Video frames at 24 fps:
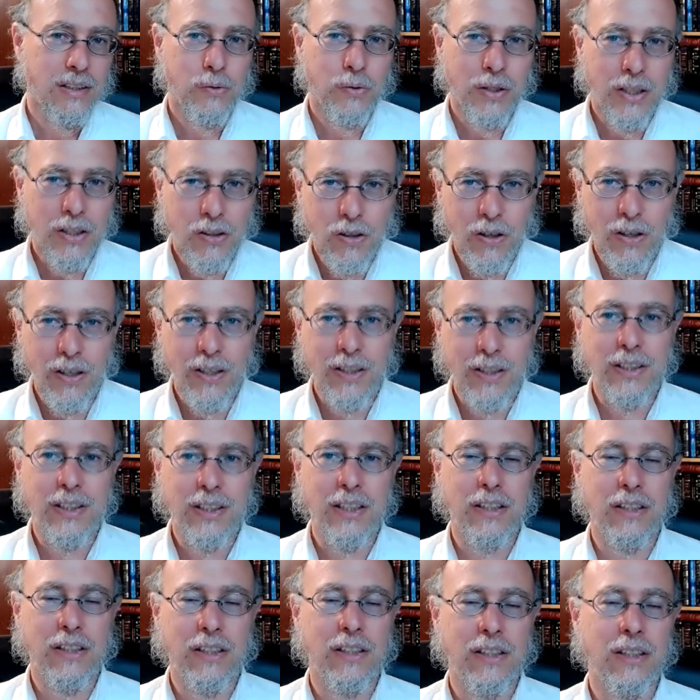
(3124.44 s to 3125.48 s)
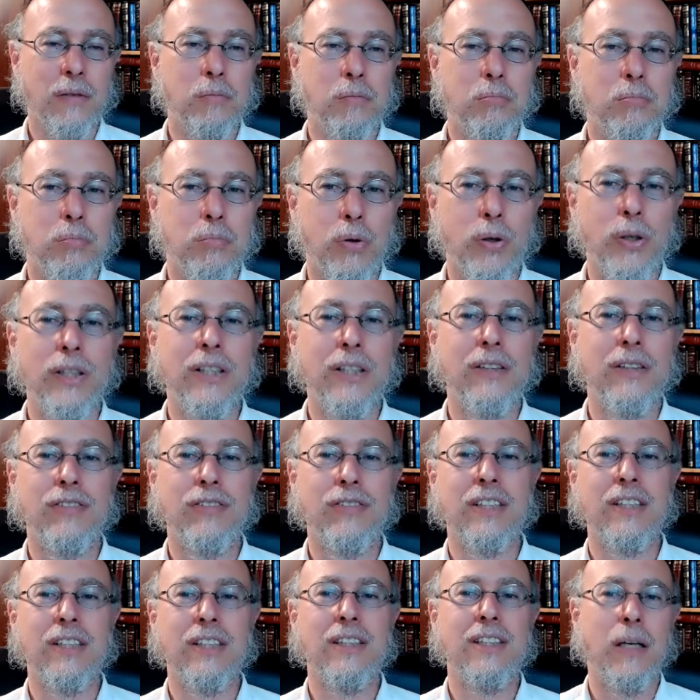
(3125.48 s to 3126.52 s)
What he calls there the point of
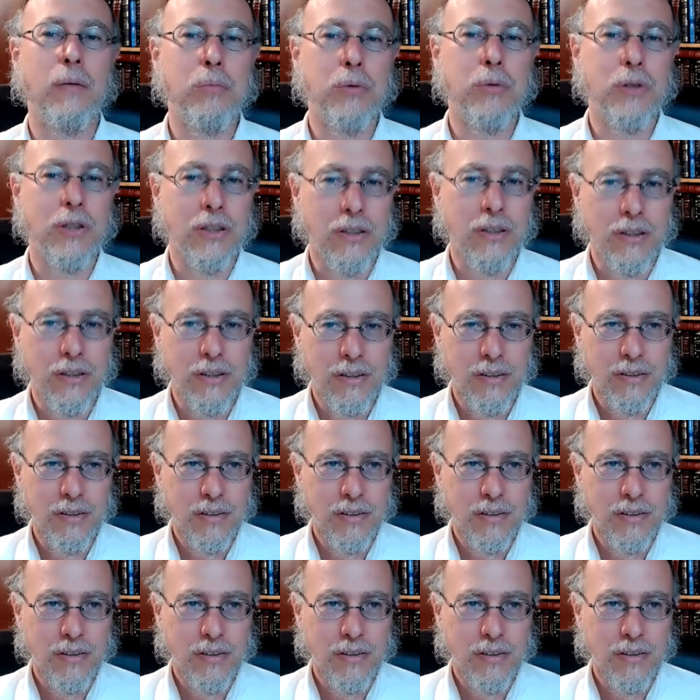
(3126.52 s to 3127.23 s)
conception.